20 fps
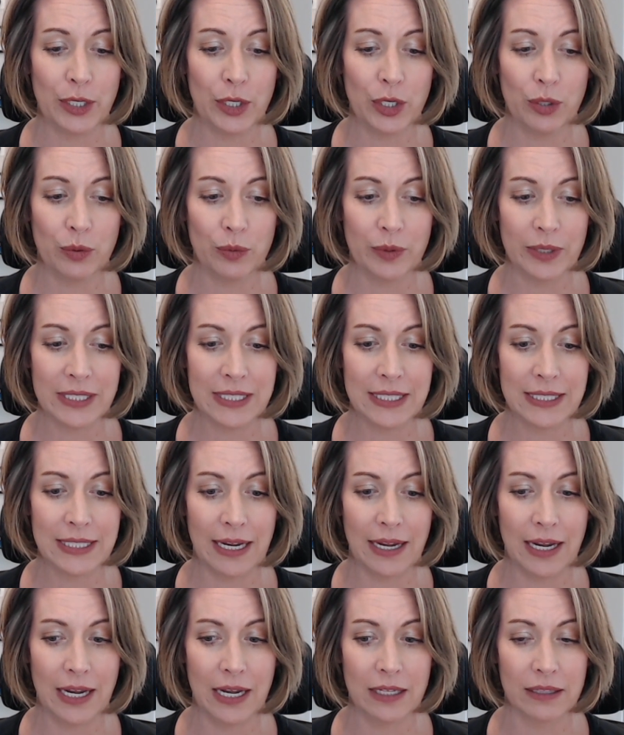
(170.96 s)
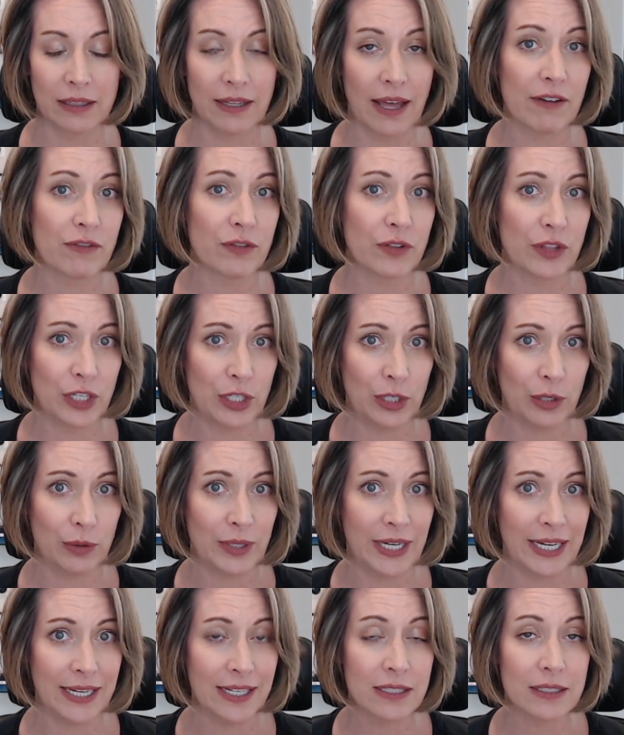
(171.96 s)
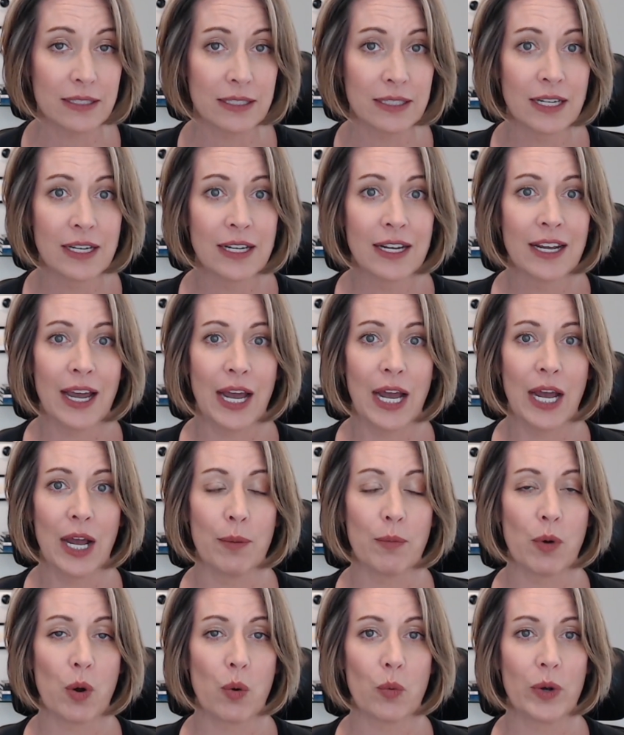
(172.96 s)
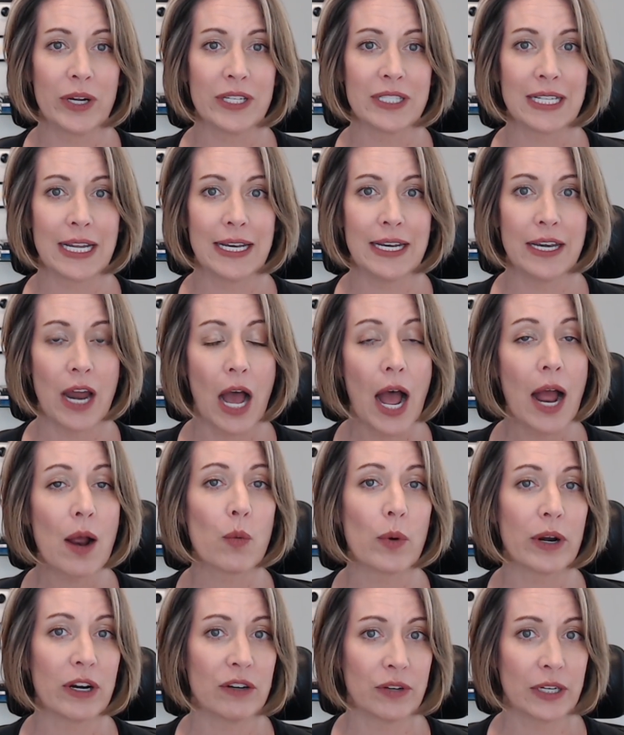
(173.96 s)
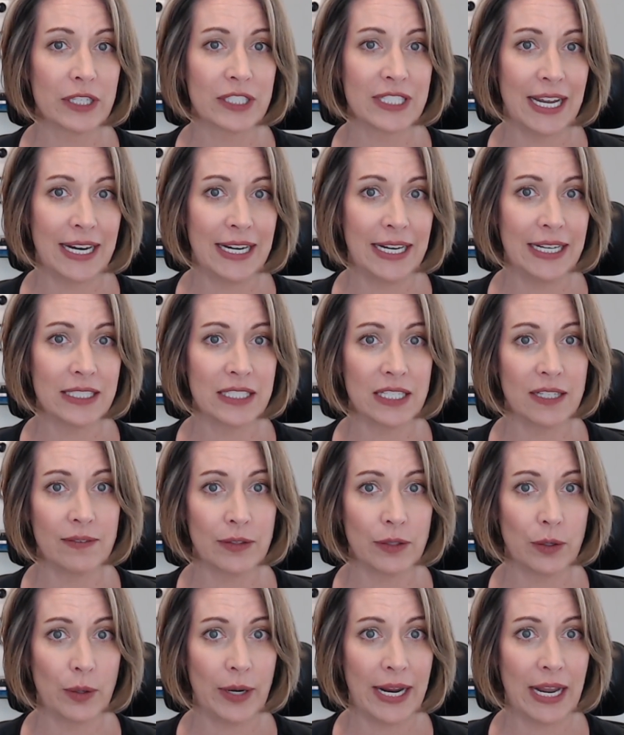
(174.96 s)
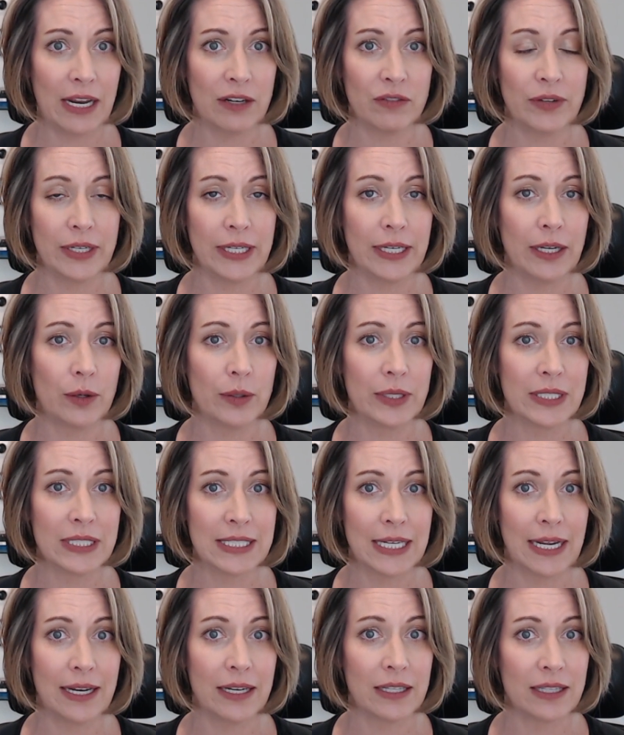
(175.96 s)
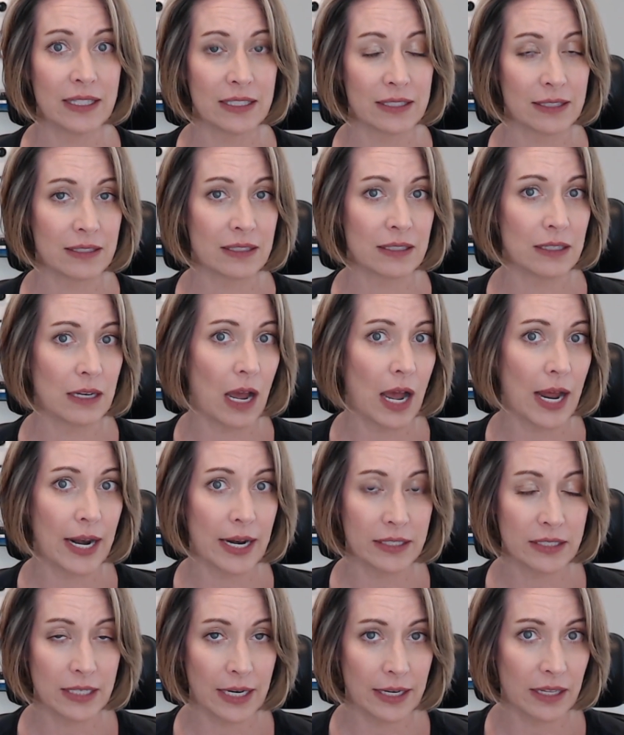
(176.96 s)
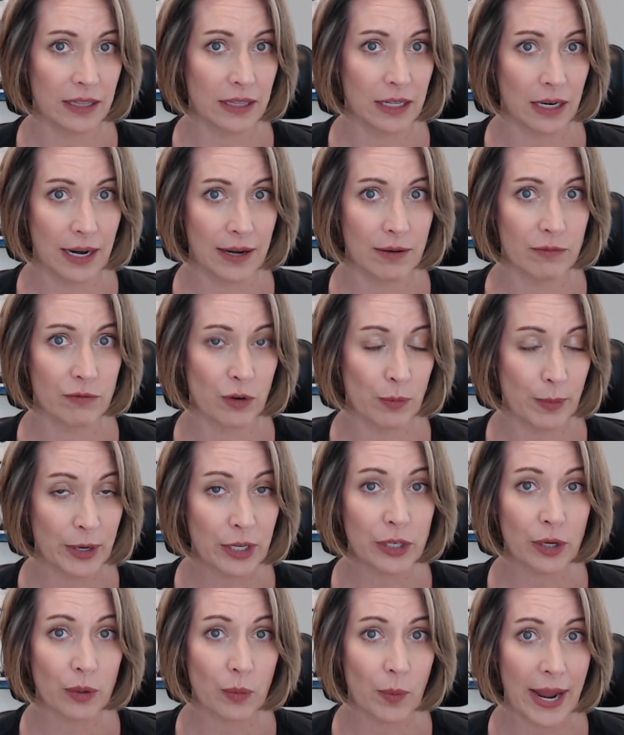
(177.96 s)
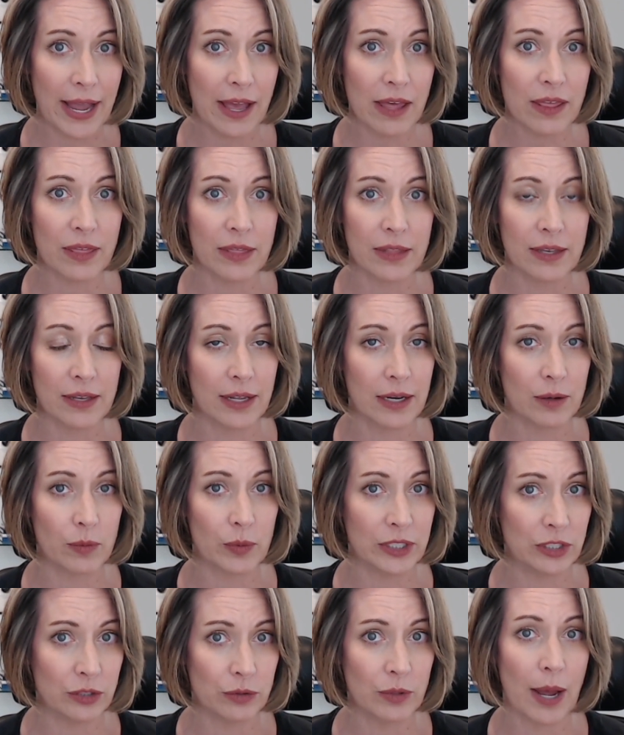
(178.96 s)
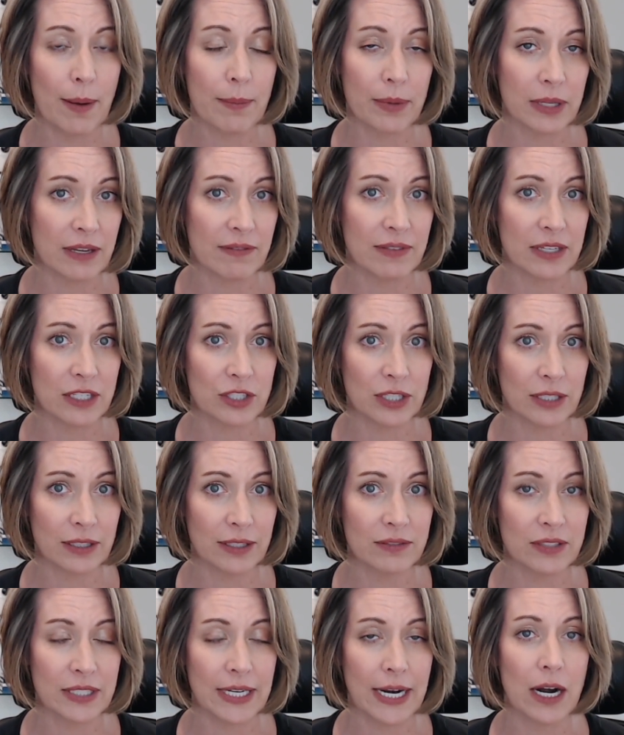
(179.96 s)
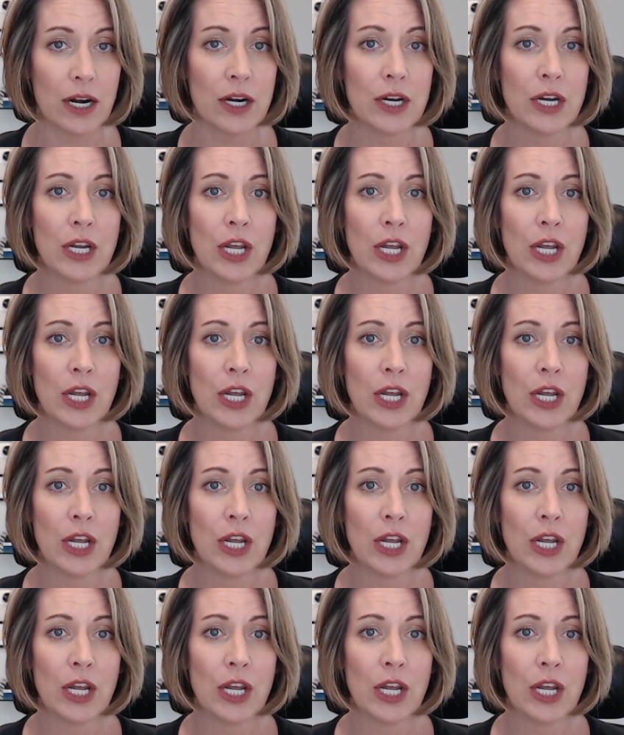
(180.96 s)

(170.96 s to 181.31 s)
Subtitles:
who was left the unit was not one of our tenants, even though I had video and said this is not a tenant that I am familiar with and that we do not believe that she lives there,